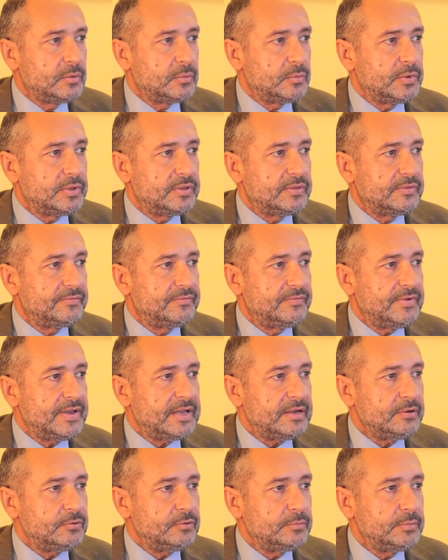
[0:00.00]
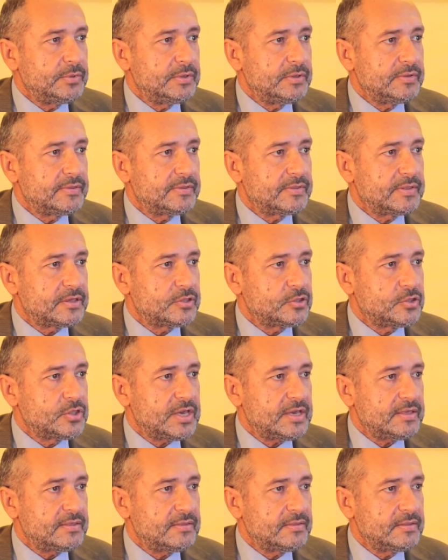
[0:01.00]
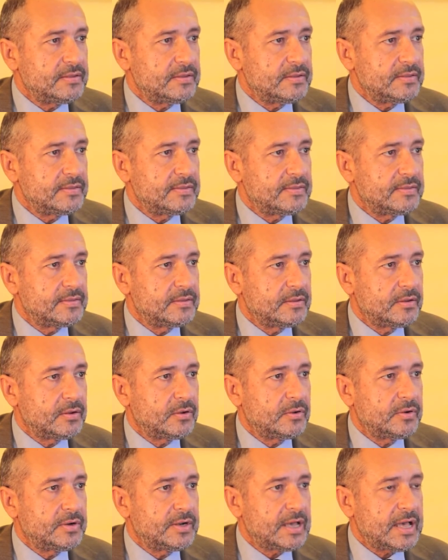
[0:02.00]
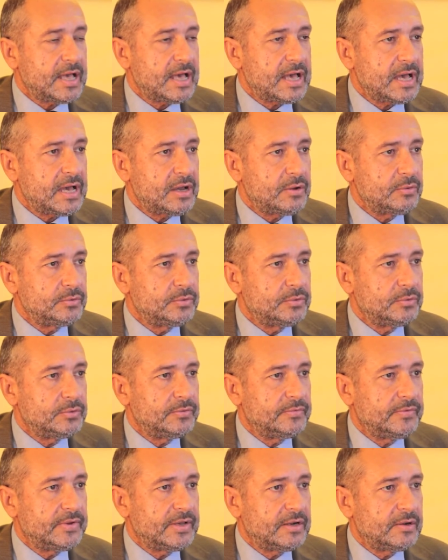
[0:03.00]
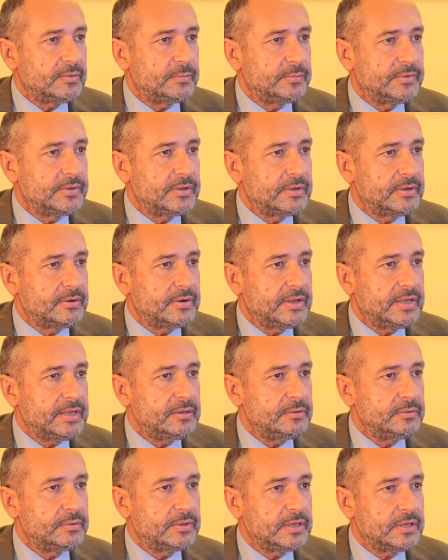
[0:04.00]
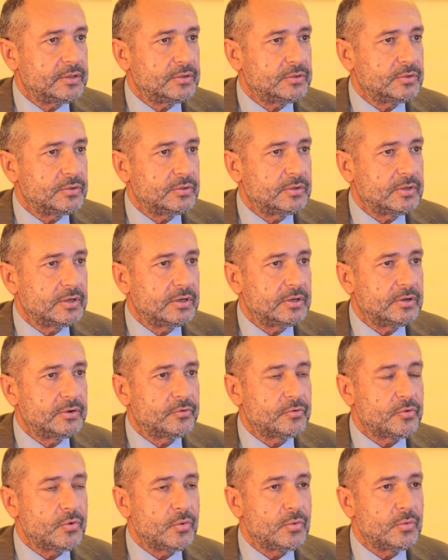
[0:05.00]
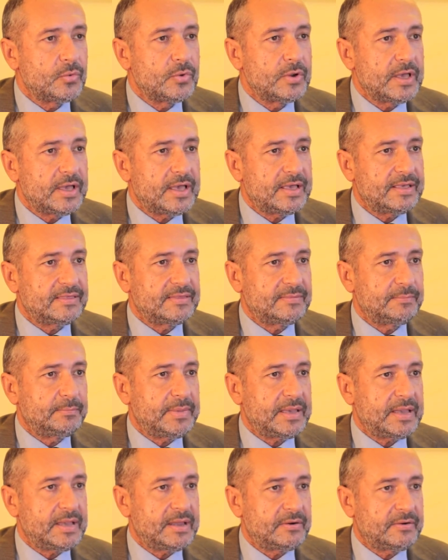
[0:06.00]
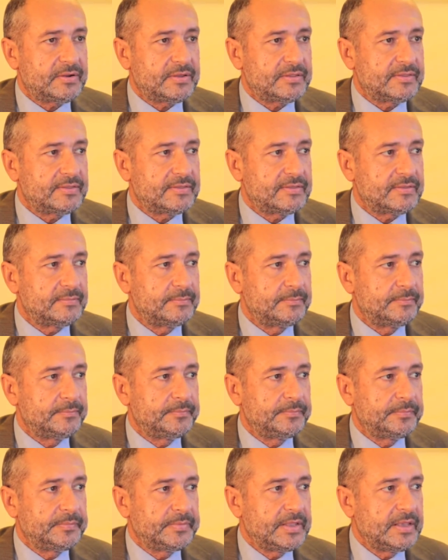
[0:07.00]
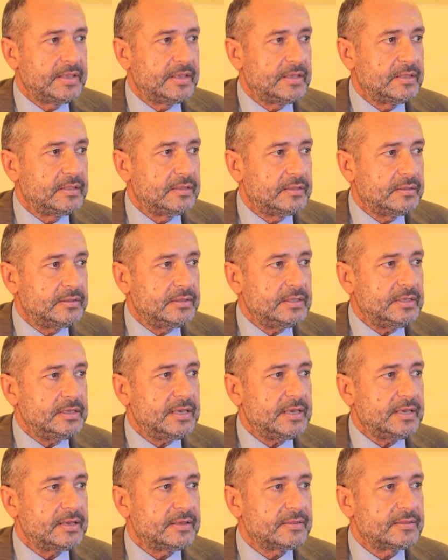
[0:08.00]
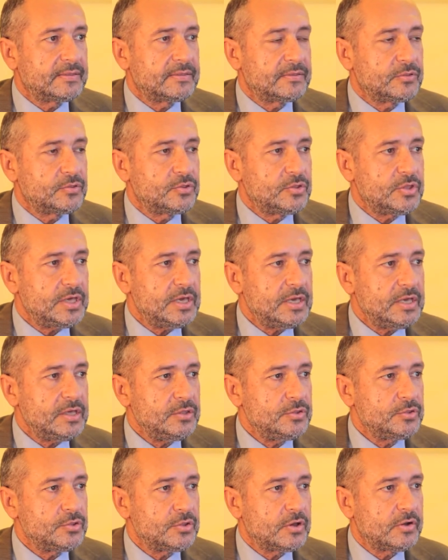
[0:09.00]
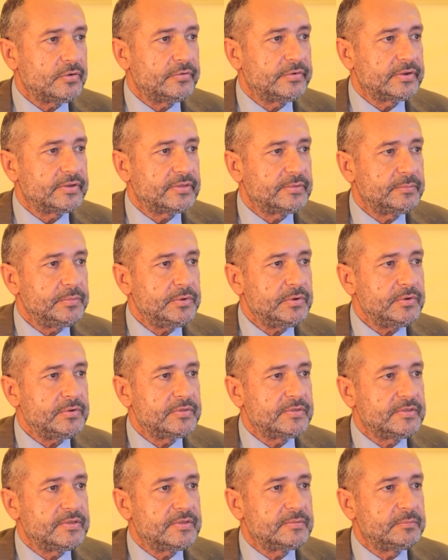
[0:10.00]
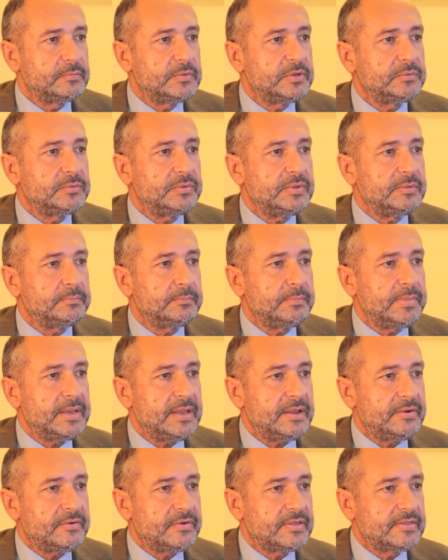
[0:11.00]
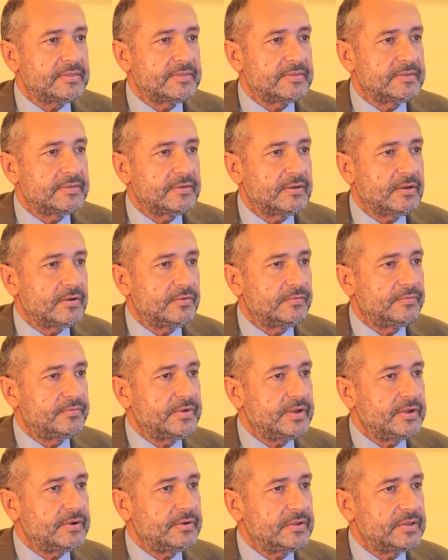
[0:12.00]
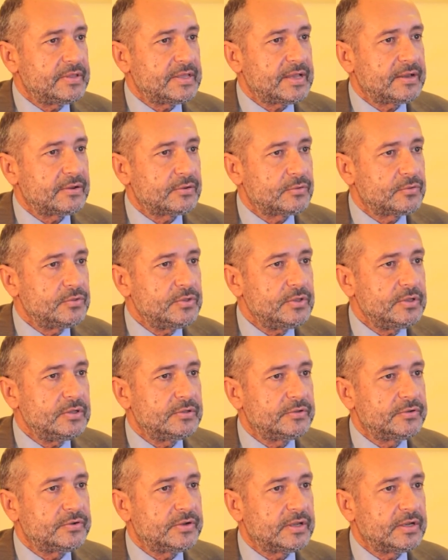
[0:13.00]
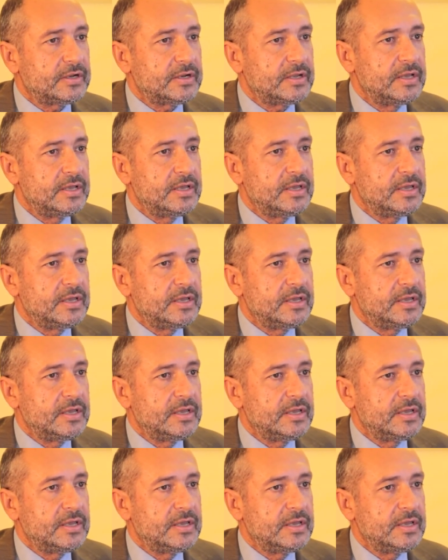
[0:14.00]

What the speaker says: with valuable suggestions on how to develop their educational role as parents. The exchange of experiences between parents of very young children